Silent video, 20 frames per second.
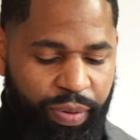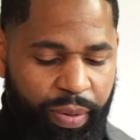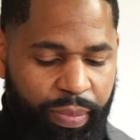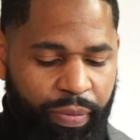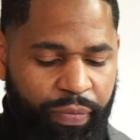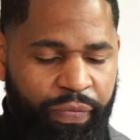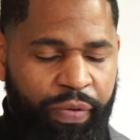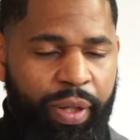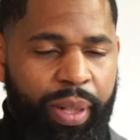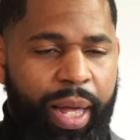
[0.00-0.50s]
people
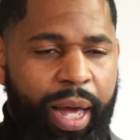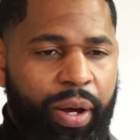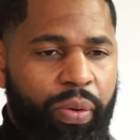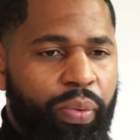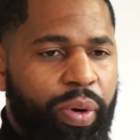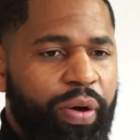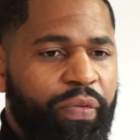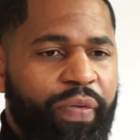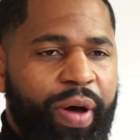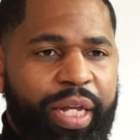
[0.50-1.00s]
feel like,
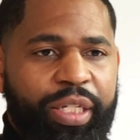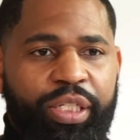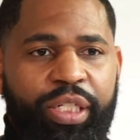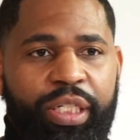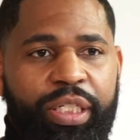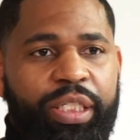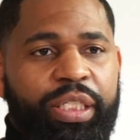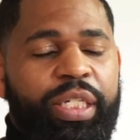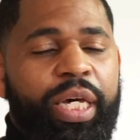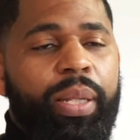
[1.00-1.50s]
well, if I
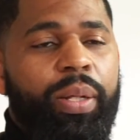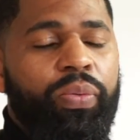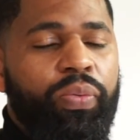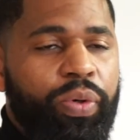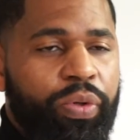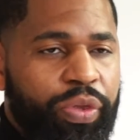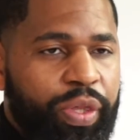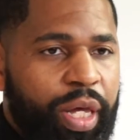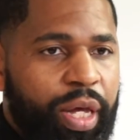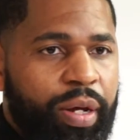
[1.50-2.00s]
just settle
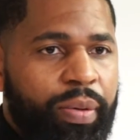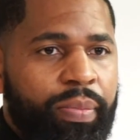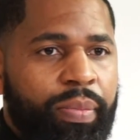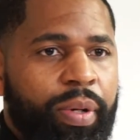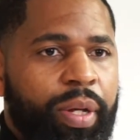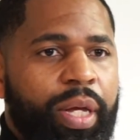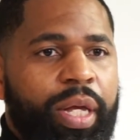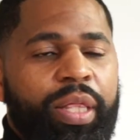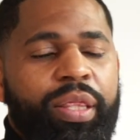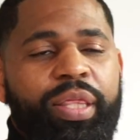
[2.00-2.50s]
with them,
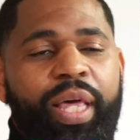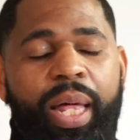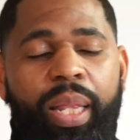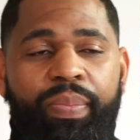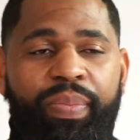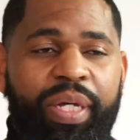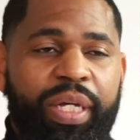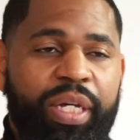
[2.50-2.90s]
that'll be